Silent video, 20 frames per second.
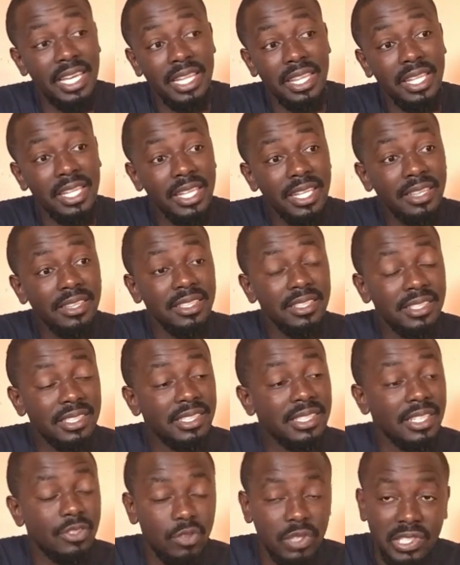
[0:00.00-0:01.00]
and the
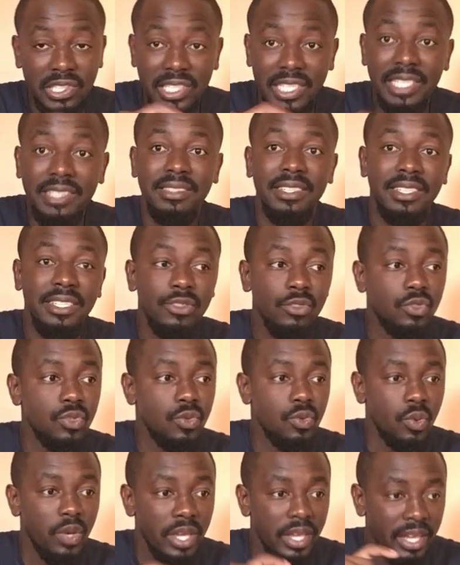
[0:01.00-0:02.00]
illnesses are translated
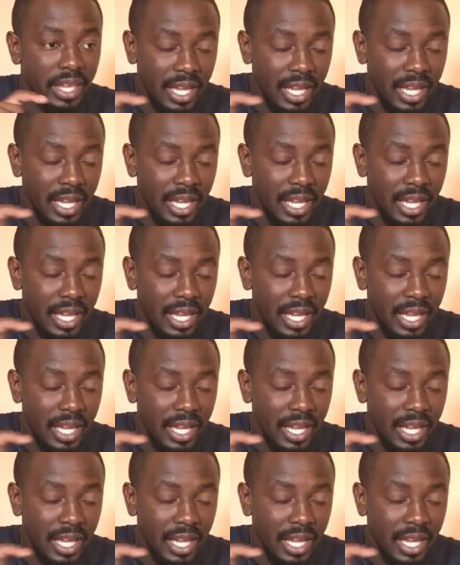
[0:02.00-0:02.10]
into